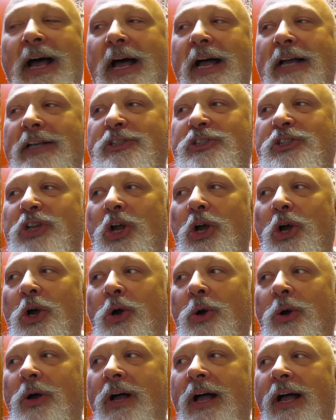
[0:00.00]

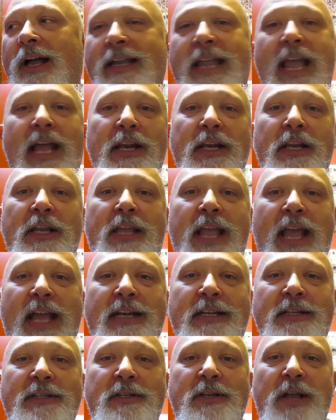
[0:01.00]
So
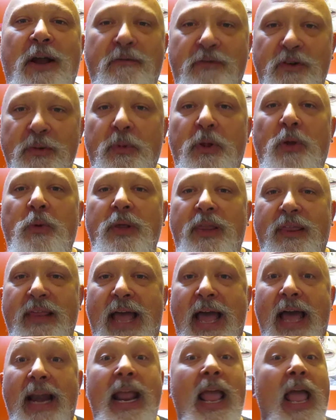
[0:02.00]
get comfortable with
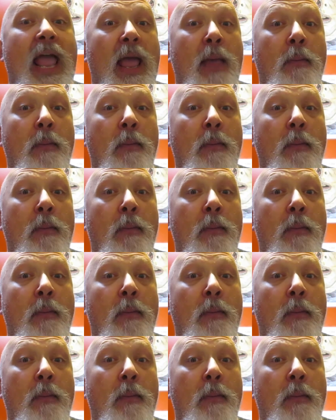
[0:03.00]
that.